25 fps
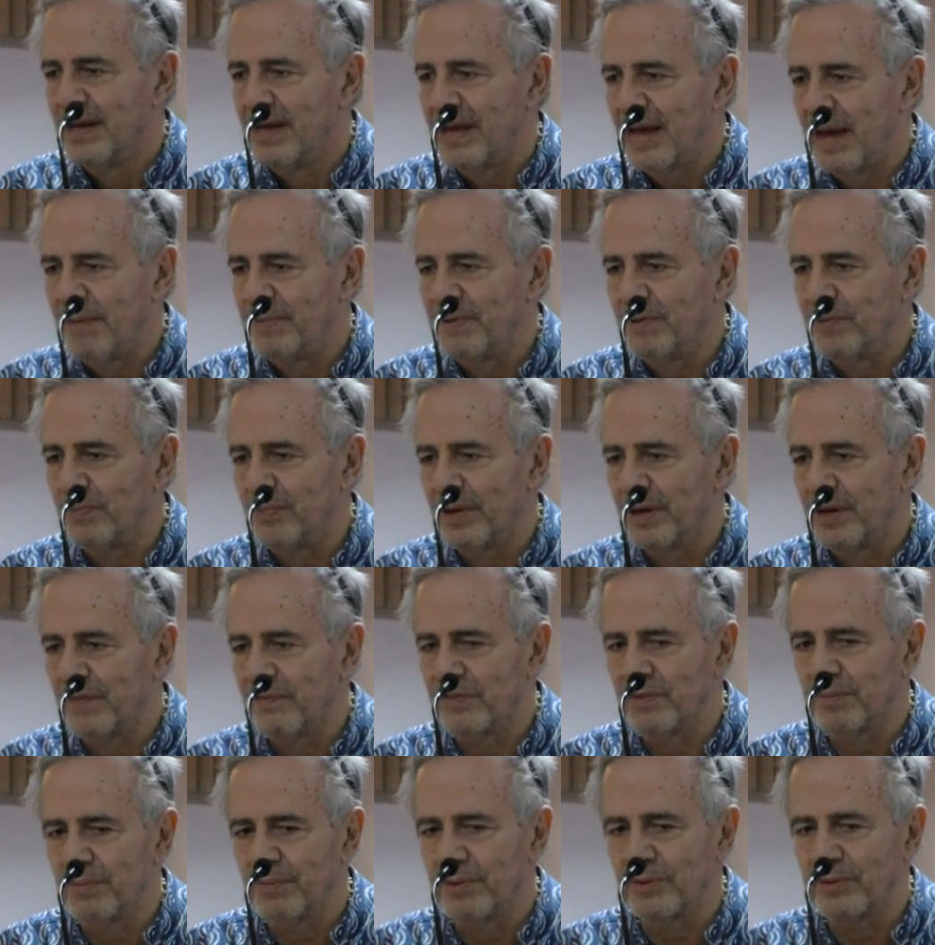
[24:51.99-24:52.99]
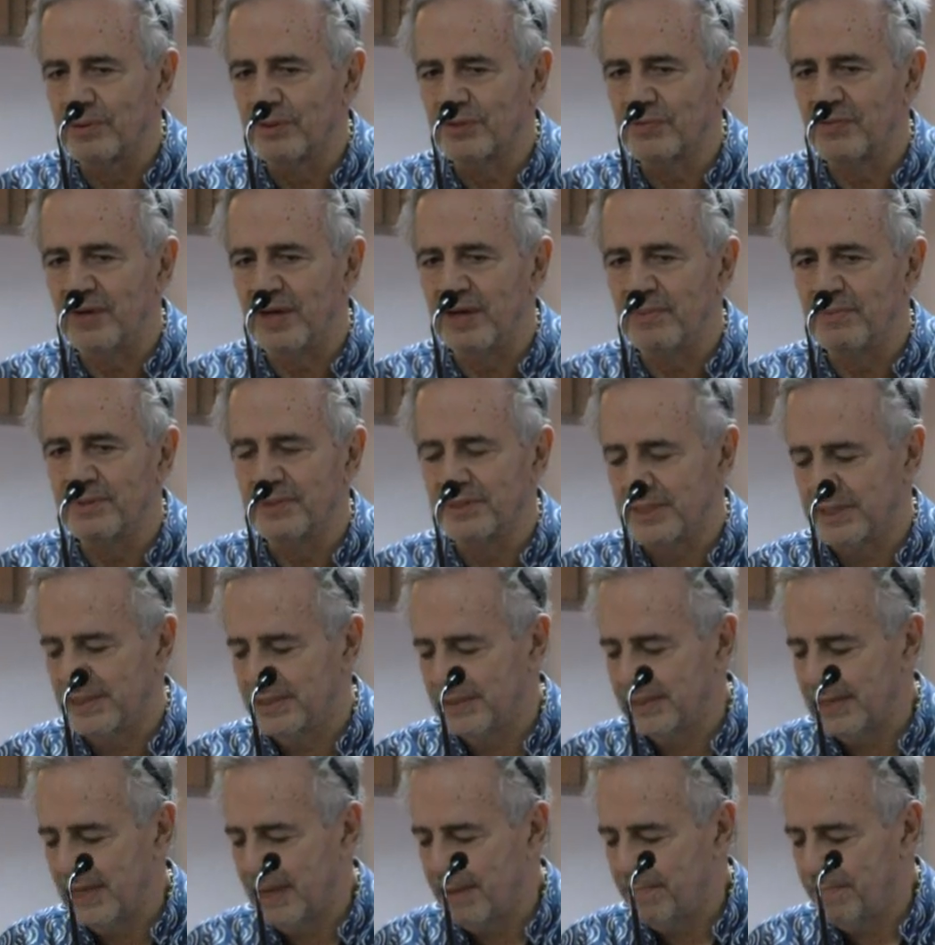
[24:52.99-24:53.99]
I mean, one of the most famous
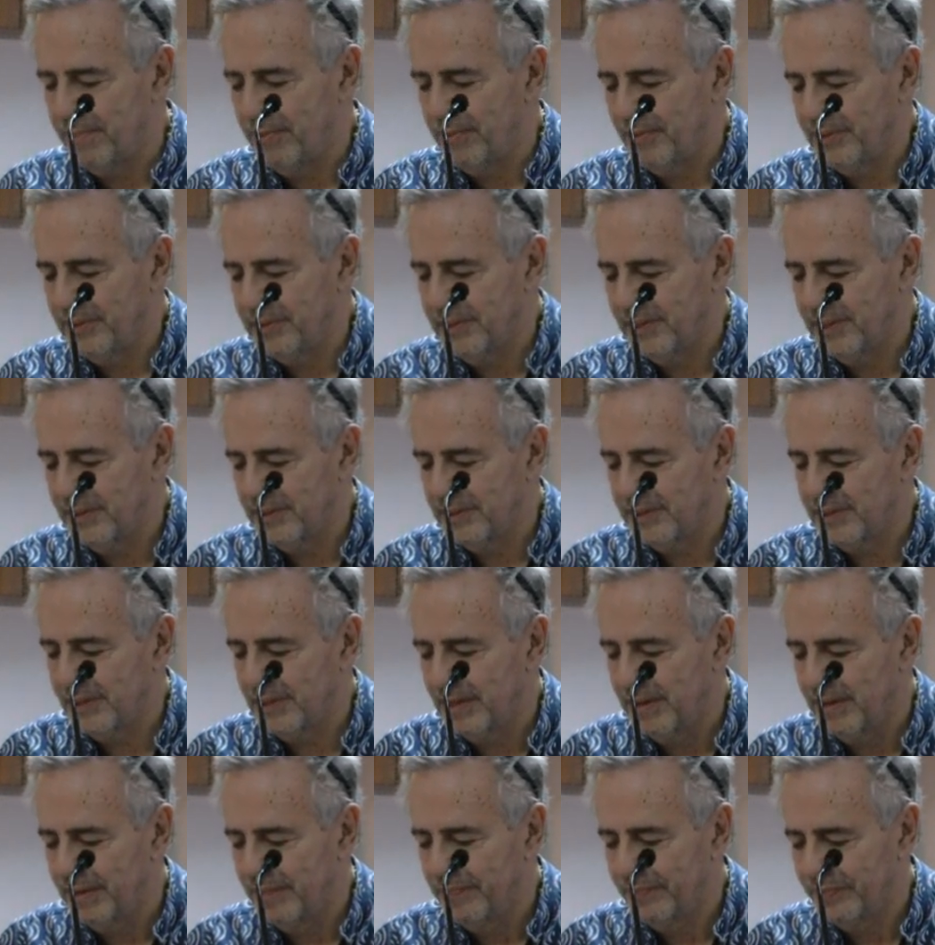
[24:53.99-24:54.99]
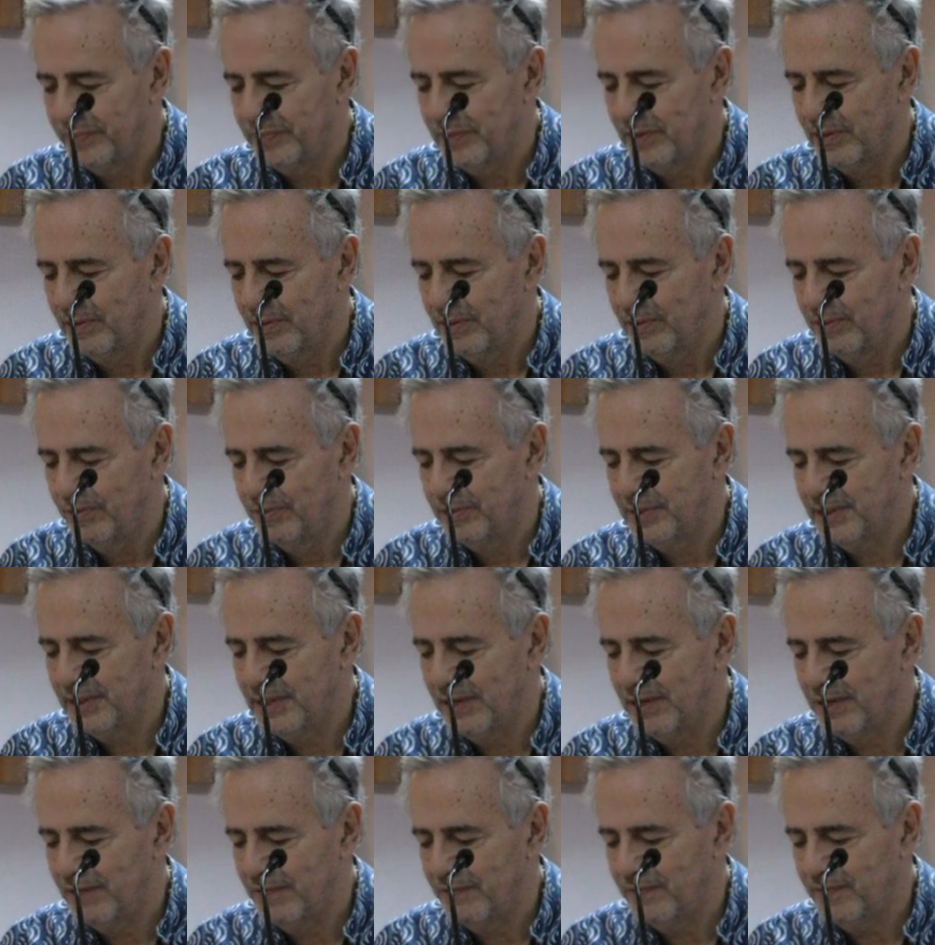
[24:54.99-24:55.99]
examples is um,
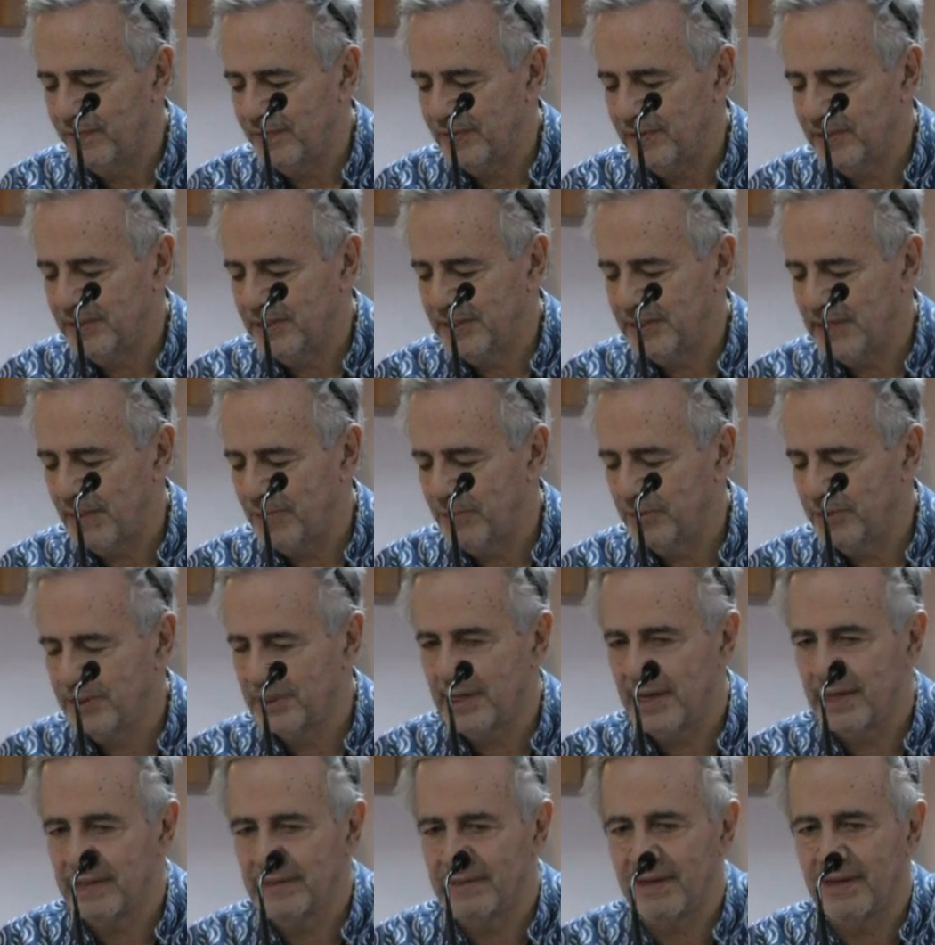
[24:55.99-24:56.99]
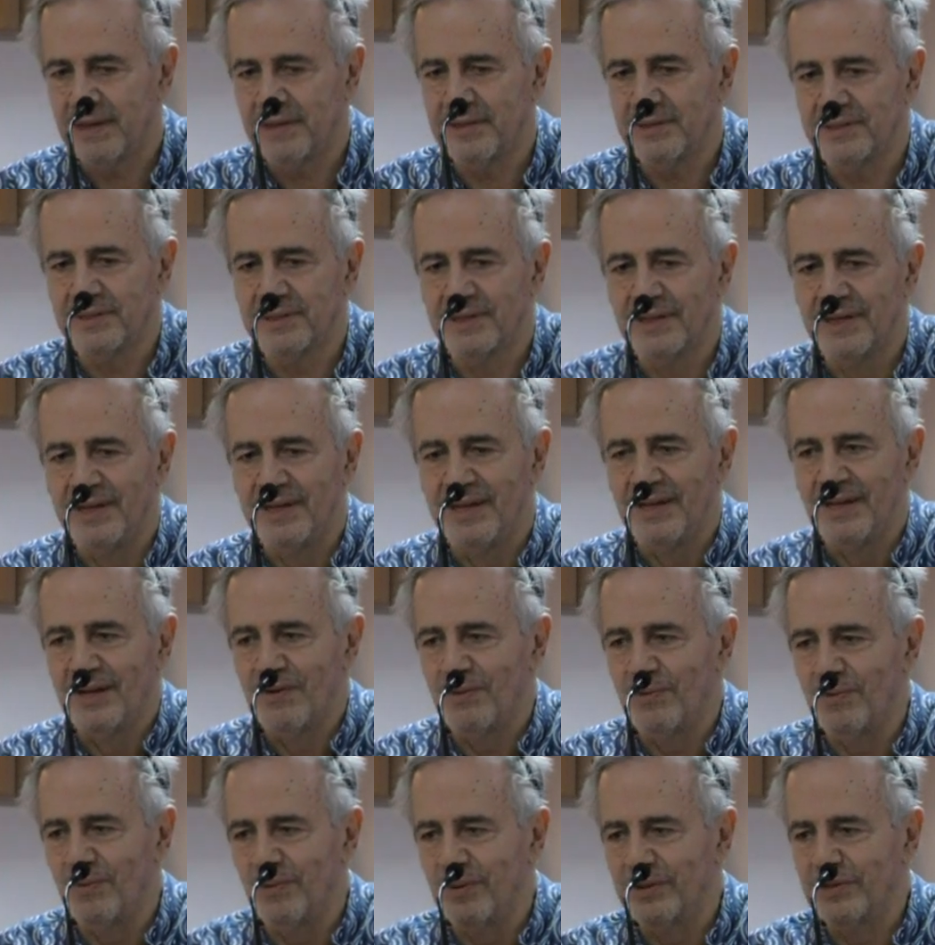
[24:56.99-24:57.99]
Lucian of Samosatas,
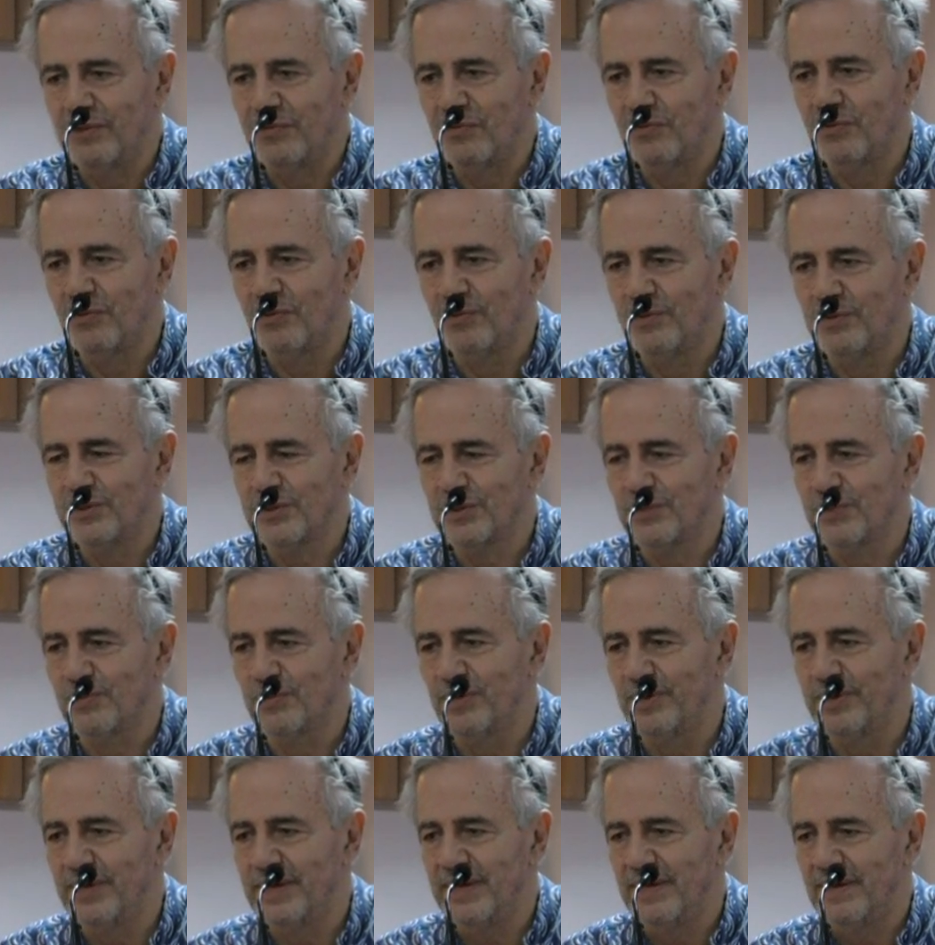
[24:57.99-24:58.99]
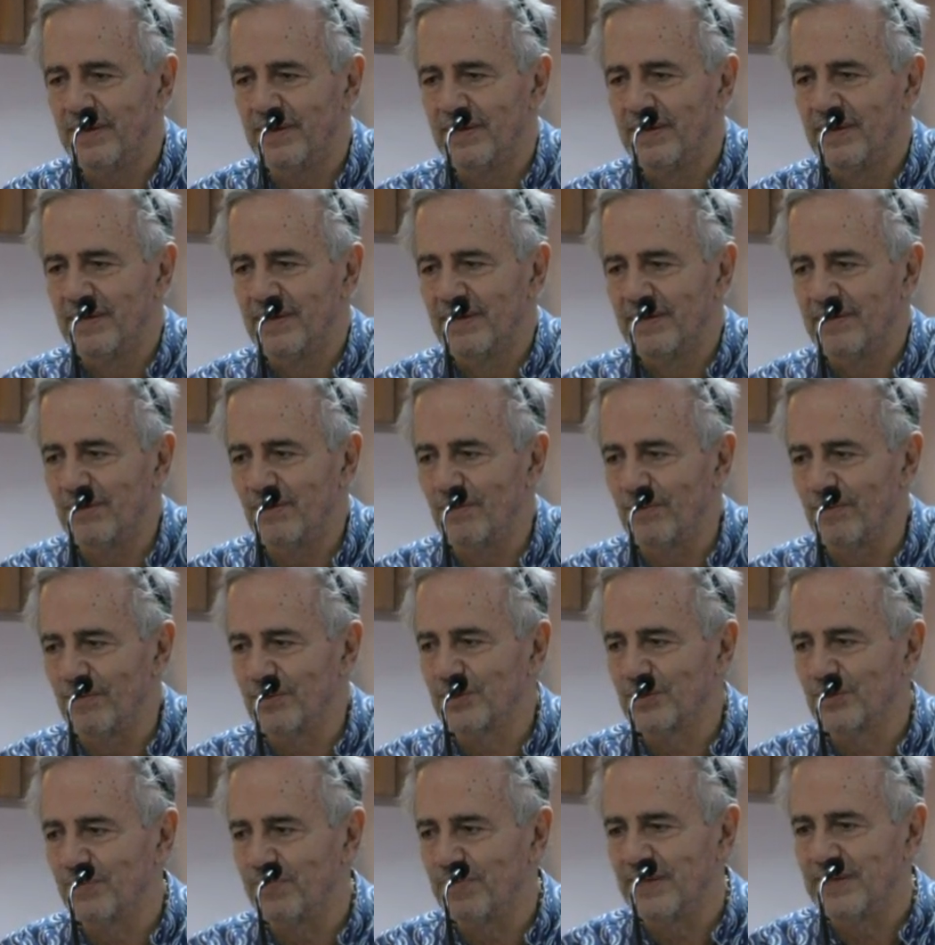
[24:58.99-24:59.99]
called The True Story, that
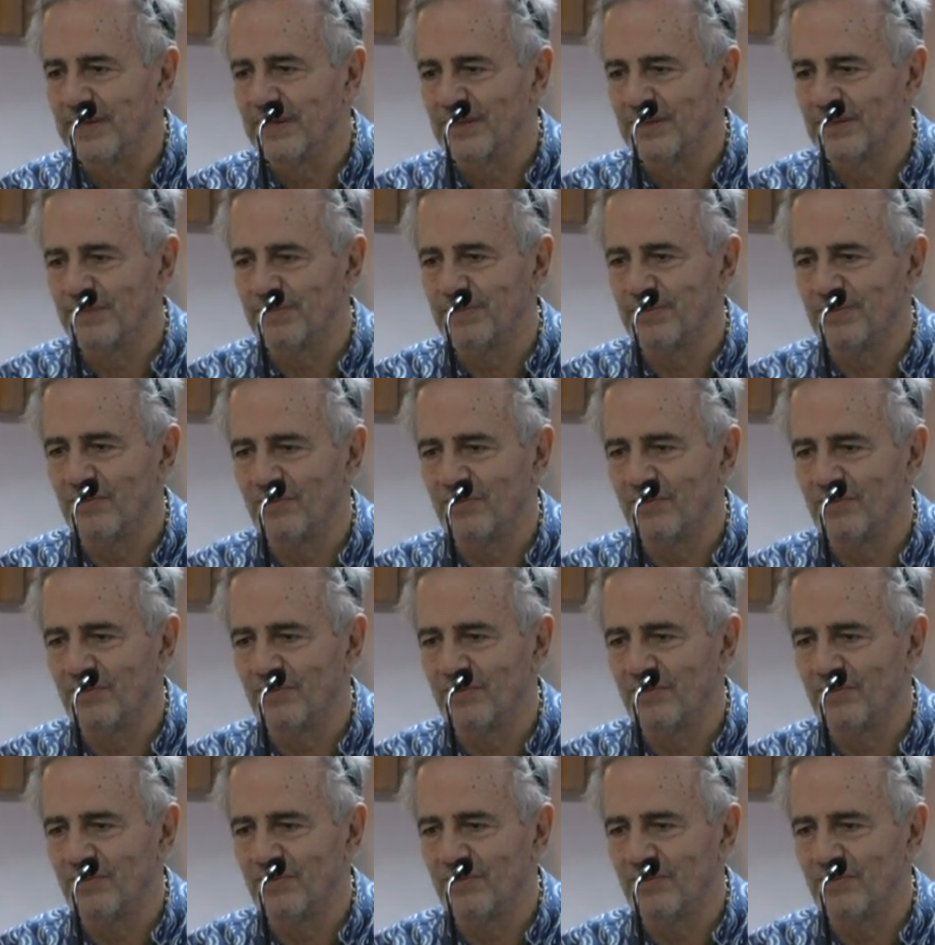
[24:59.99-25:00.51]
also begins with a